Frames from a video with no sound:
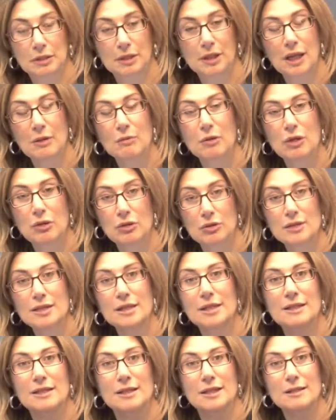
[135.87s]
can we use
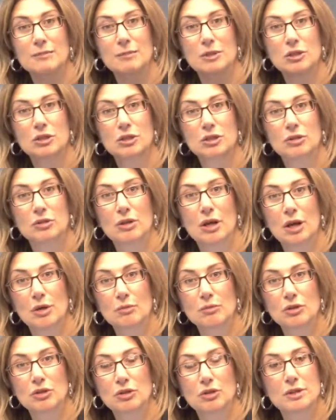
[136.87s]
the assessment to
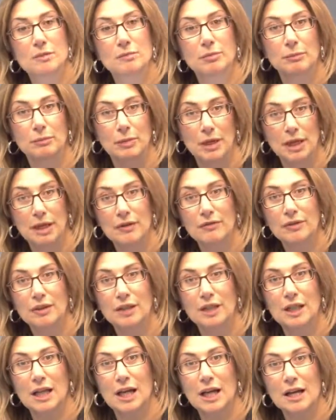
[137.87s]
help students prepare for
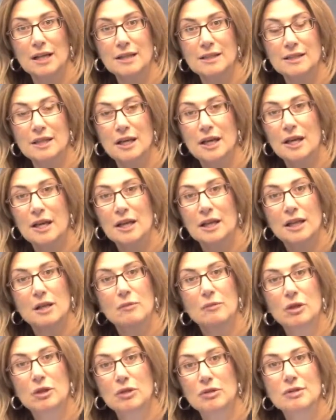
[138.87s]
class? Can
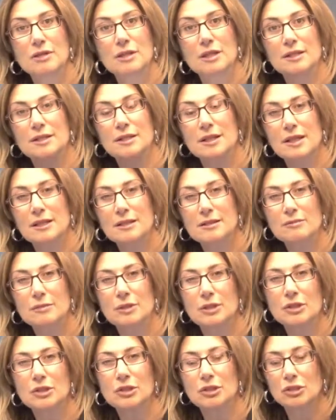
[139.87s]
we use the
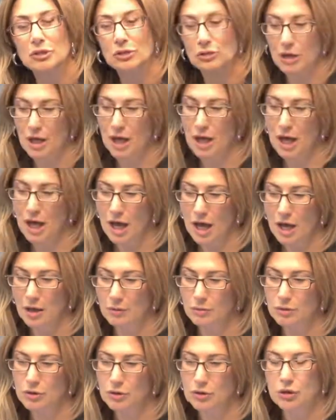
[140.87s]
assessment to
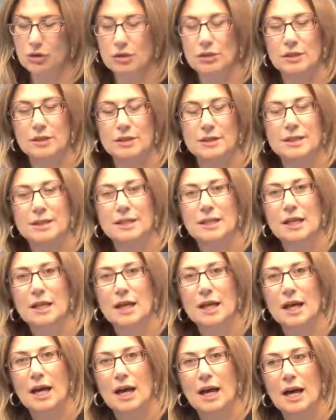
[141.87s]
help students
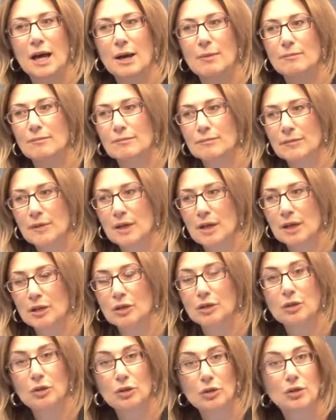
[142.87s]

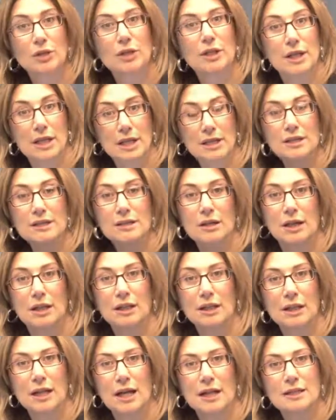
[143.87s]
learn inside
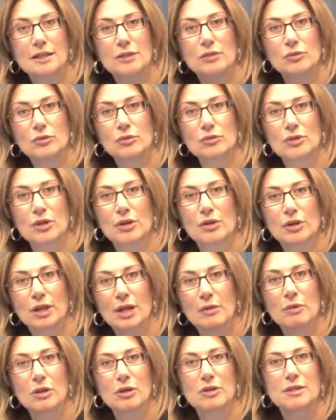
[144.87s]
class? And also,
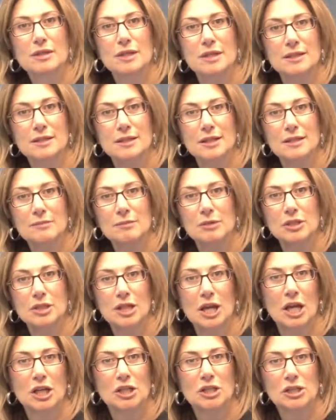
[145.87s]
can we use the assessment
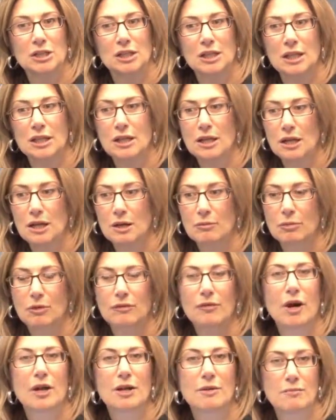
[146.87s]
to actually
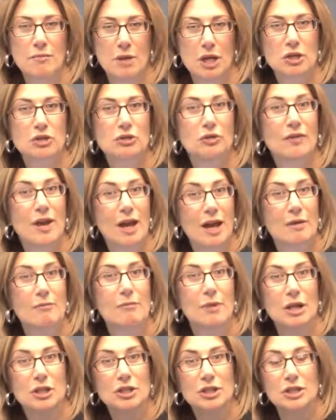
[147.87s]
provide a measure of how
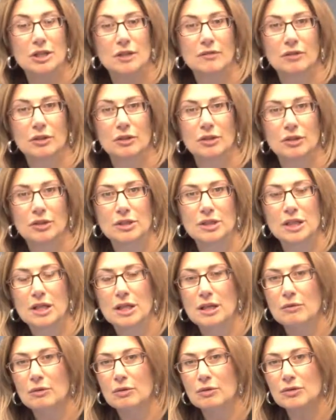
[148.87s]
much they've learned?
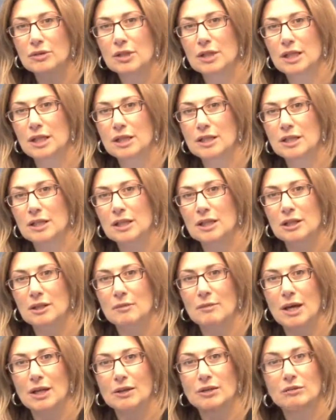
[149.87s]
We also need to think
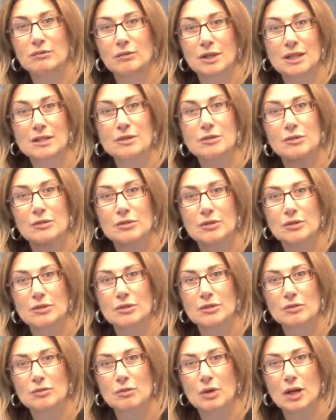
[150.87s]
about the resources
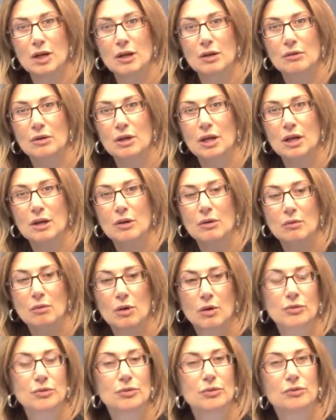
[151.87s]
as well.
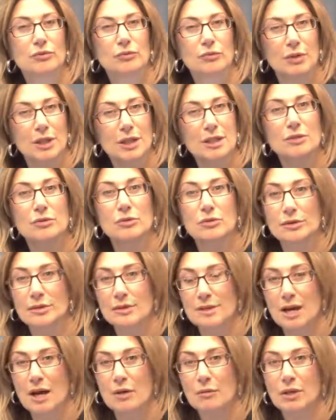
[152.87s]
What sort of
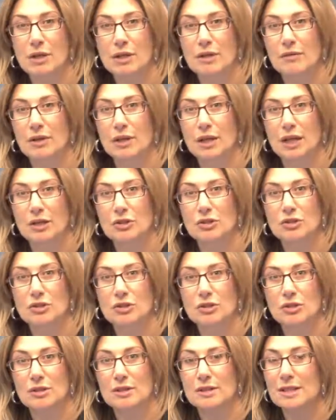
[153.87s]
resources are we giving our
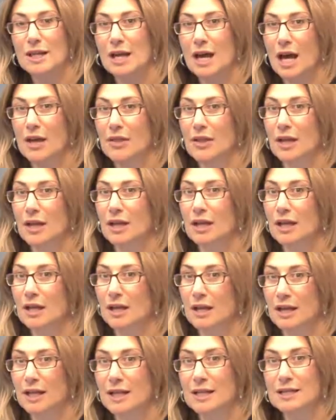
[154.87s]
students? Are they
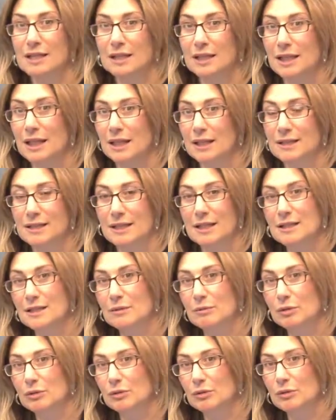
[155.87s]
easily
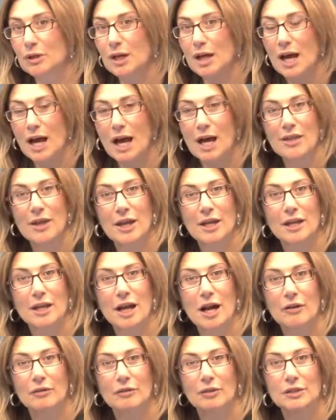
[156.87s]
accessible? Are they
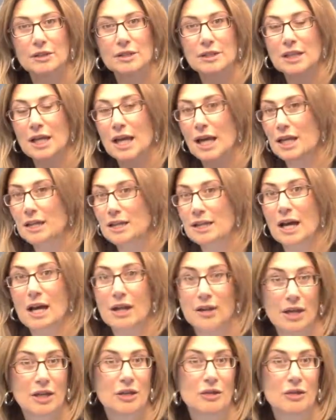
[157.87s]
current? And are they